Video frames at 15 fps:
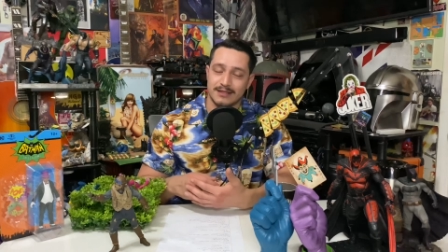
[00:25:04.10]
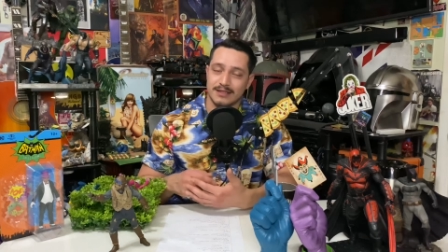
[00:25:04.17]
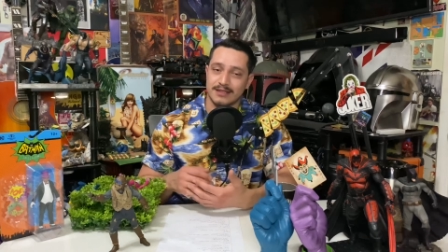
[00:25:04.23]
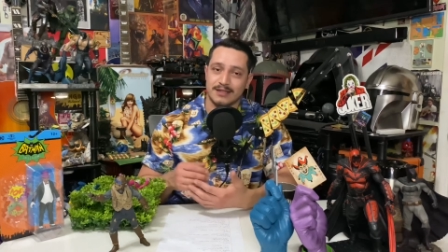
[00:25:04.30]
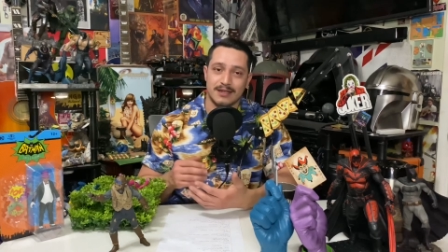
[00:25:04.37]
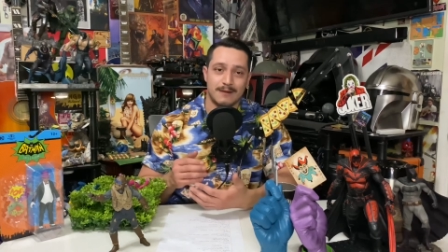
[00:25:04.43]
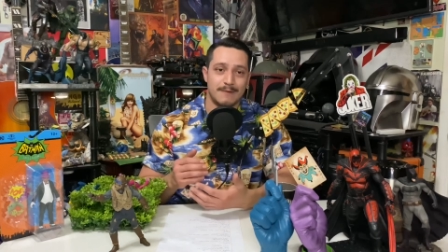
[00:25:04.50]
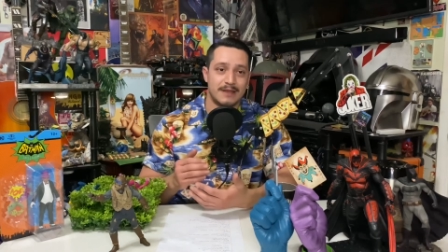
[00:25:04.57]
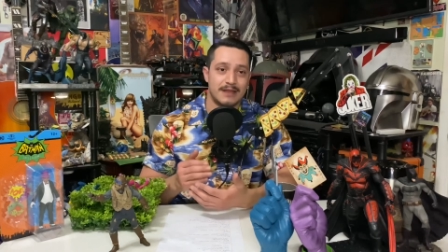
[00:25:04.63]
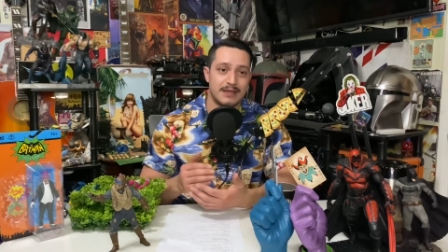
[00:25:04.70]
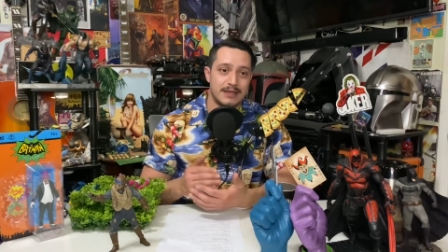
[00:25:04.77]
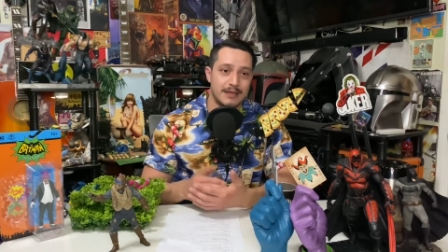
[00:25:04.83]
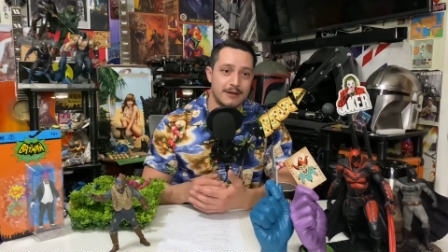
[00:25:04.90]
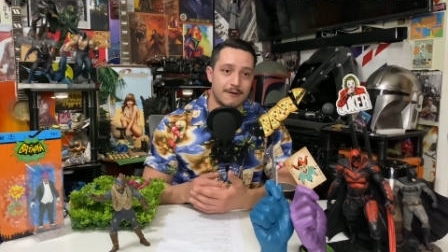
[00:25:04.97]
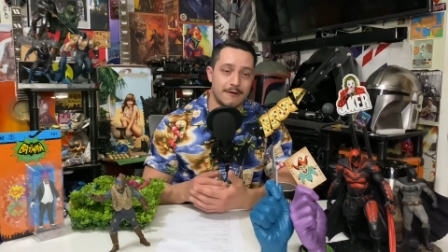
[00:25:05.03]
this is going to be the
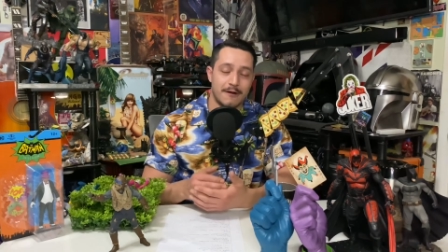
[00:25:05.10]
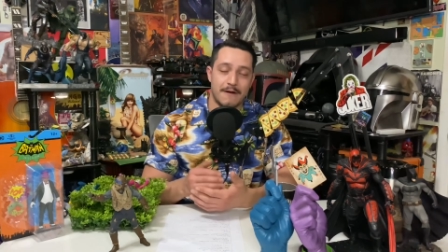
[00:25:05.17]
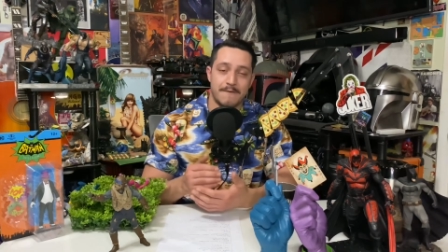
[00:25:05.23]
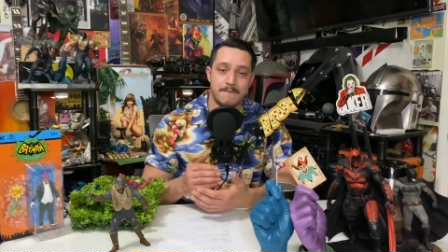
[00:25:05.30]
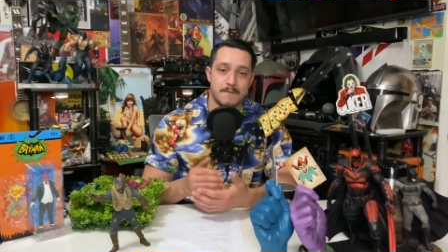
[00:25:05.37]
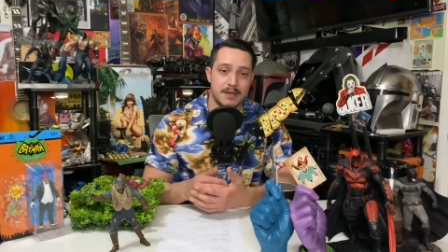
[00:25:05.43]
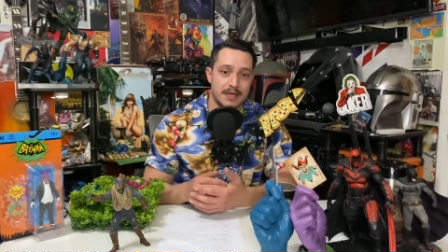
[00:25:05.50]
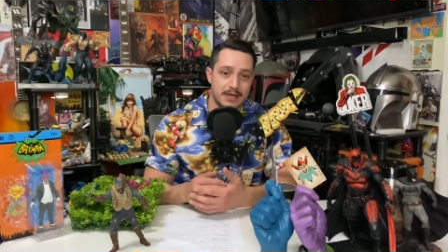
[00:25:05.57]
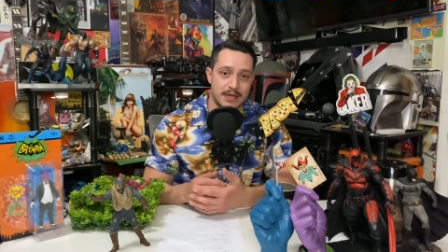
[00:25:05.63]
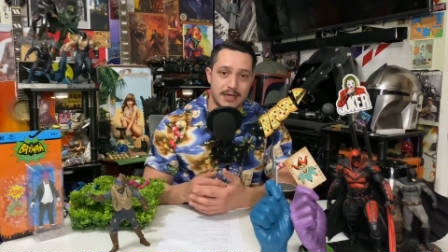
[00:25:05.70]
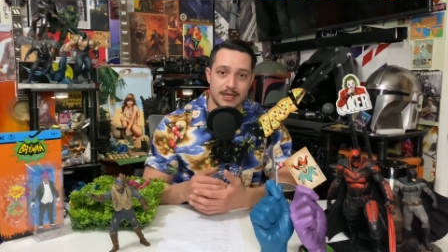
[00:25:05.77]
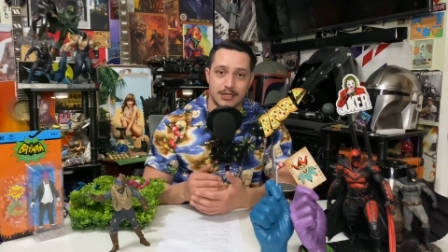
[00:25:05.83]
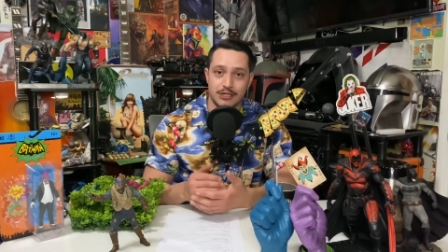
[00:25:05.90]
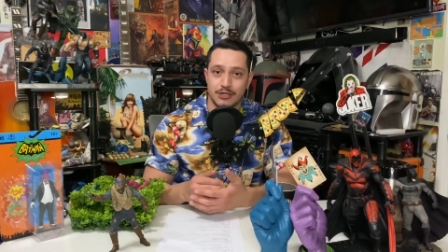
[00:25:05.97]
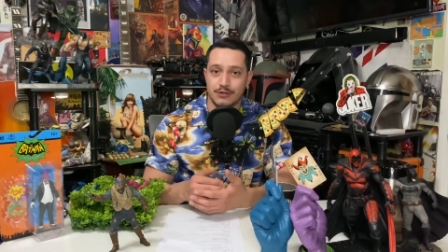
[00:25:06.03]
year of picking
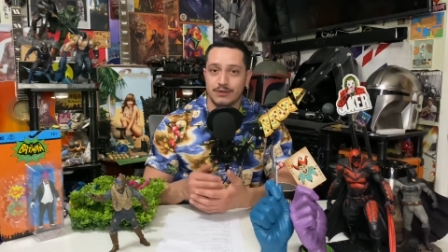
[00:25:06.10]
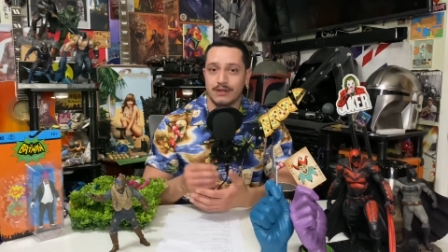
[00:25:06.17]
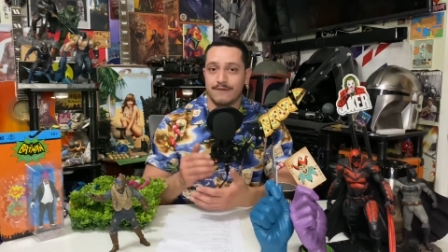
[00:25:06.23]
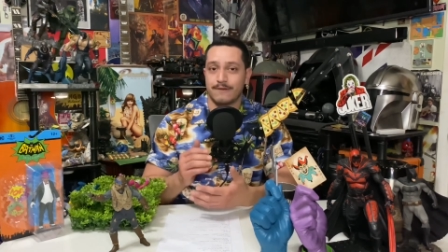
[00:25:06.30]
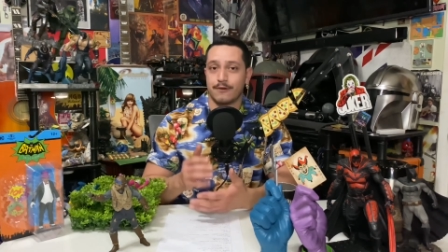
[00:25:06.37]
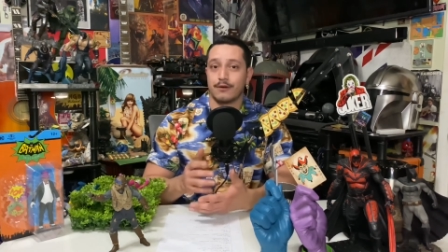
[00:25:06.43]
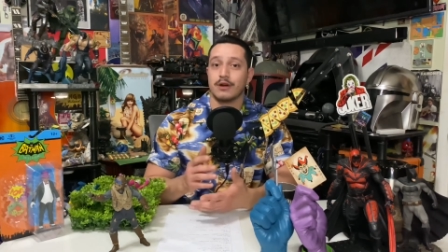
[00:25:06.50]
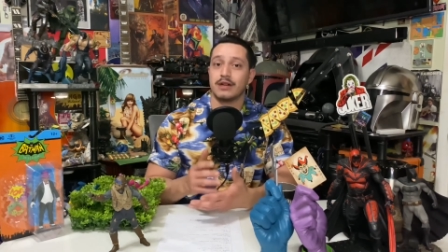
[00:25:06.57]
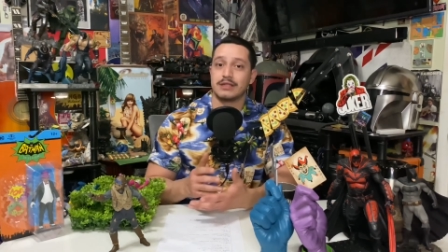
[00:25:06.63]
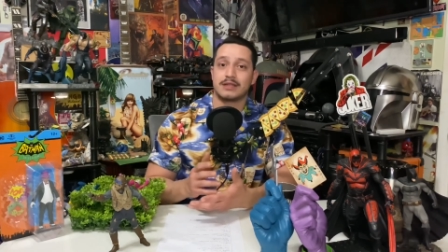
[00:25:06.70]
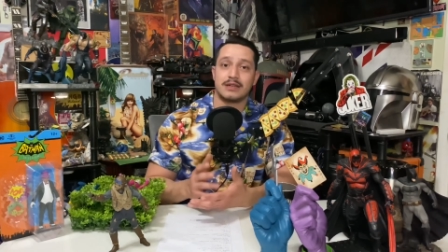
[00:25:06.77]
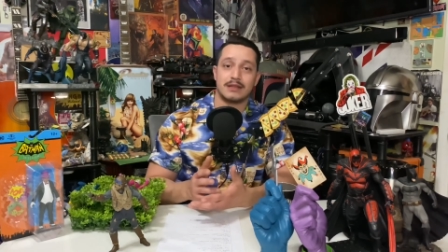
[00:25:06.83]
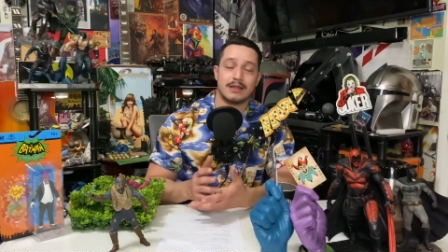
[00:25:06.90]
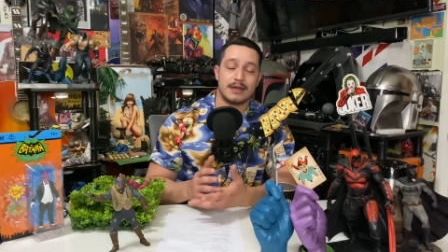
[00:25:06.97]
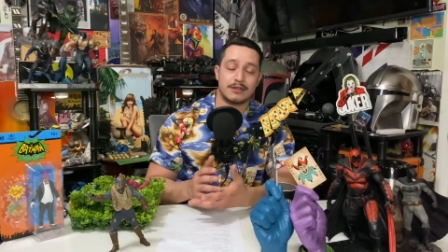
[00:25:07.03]
and choosing for us
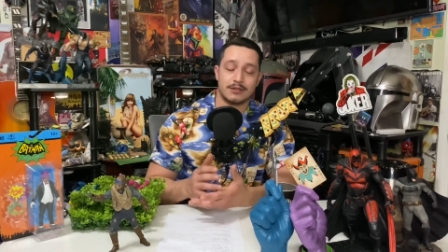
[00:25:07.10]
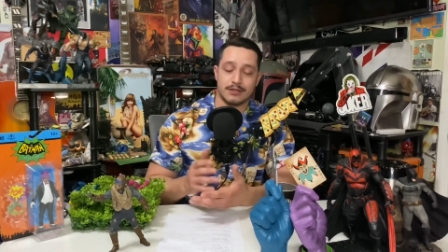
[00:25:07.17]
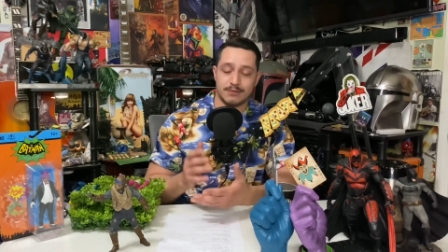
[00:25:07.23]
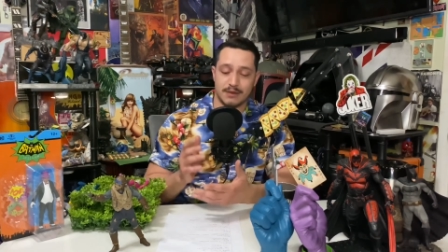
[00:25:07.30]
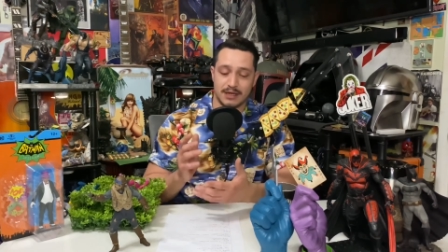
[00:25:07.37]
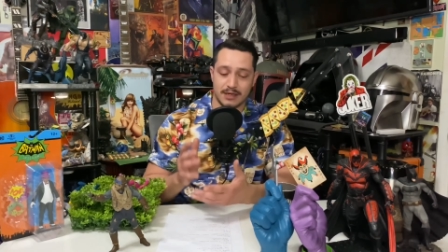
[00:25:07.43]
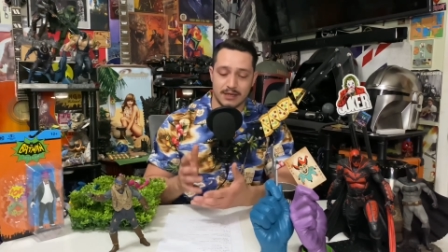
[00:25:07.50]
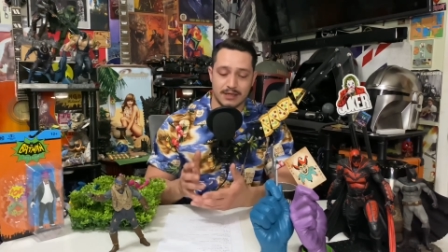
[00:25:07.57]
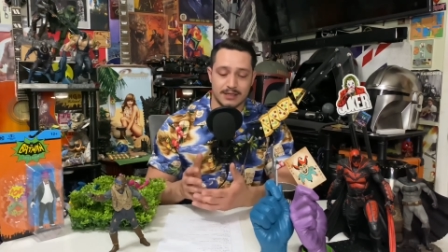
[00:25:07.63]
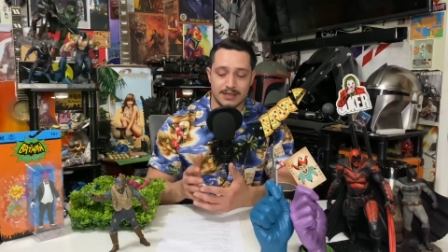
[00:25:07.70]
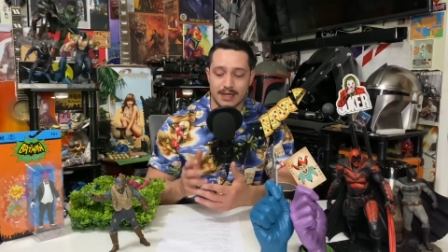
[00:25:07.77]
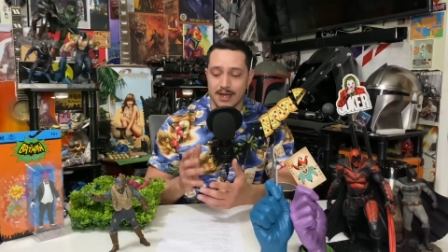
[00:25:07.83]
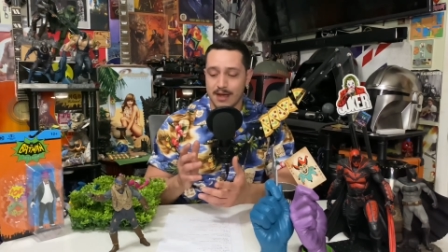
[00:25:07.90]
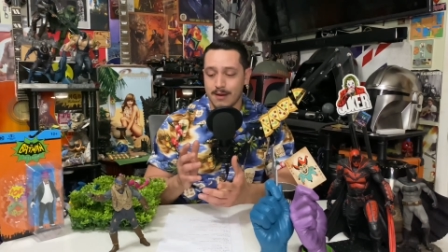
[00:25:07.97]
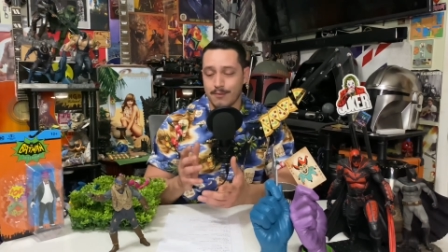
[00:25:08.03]
collectors because
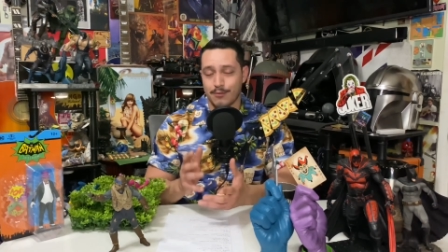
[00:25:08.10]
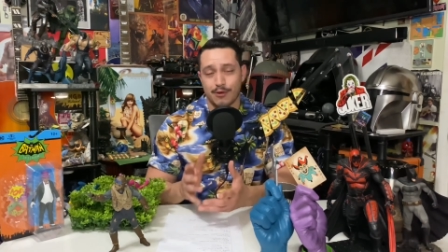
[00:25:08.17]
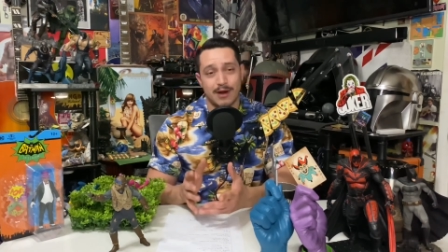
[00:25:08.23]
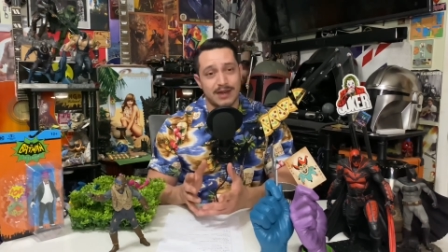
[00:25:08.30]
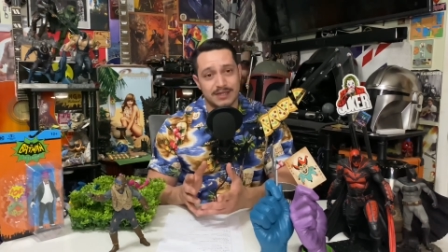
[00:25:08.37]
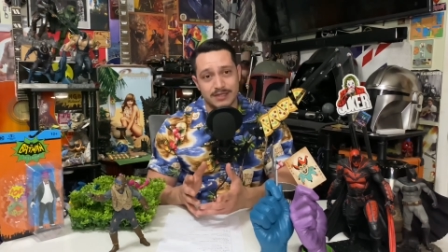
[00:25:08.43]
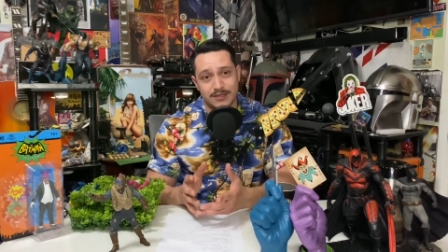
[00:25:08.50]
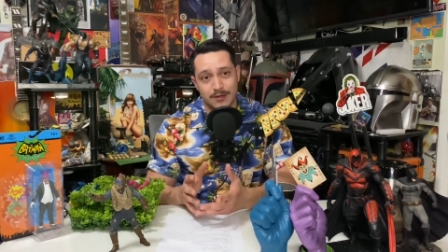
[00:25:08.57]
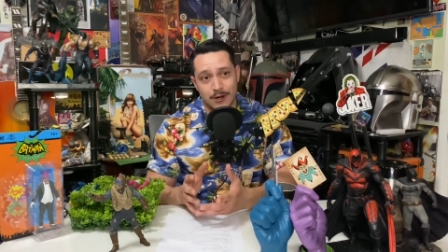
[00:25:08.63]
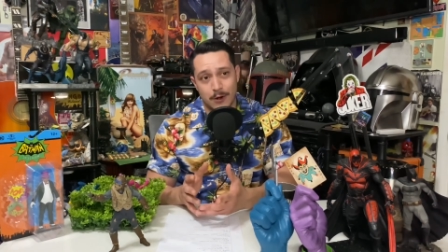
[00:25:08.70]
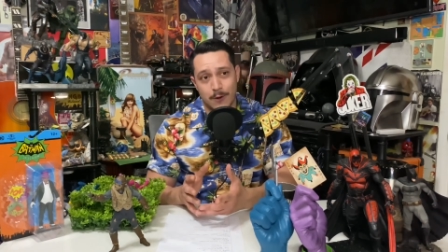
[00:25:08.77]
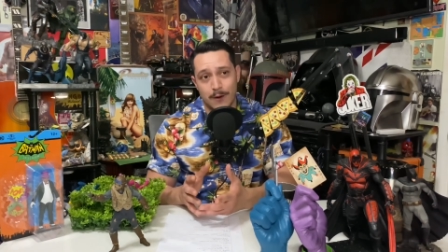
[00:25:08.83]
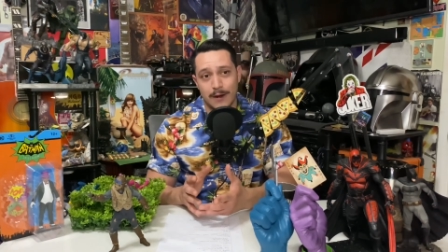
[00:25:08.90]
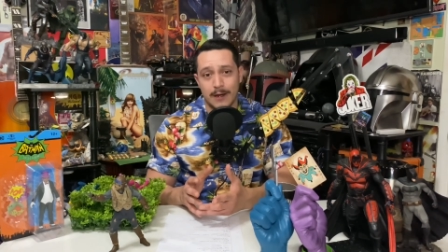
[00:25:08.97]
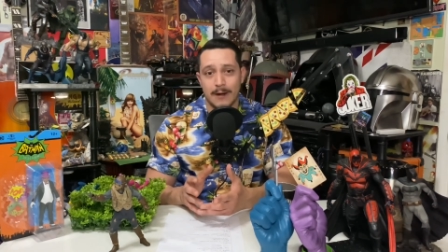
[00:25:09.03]
prices are
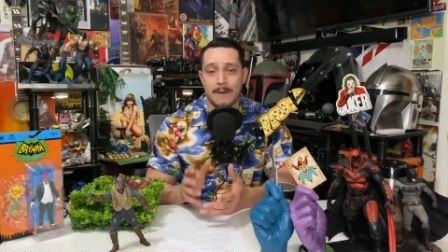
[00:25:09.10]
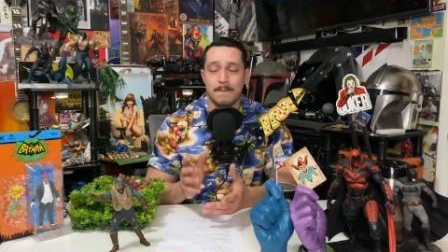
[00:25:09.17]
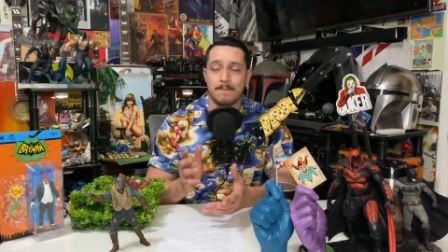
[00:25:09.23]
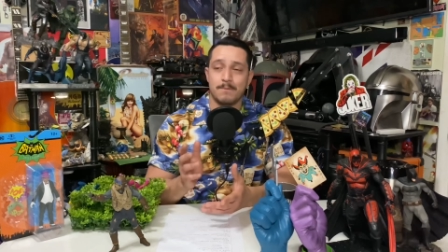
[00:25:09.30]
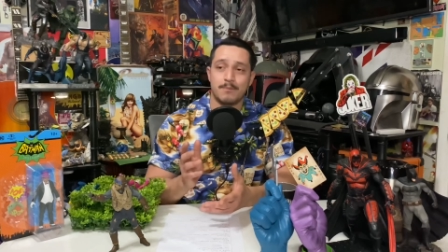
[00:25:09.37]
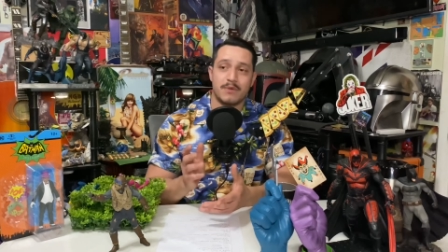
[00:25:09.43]
going up,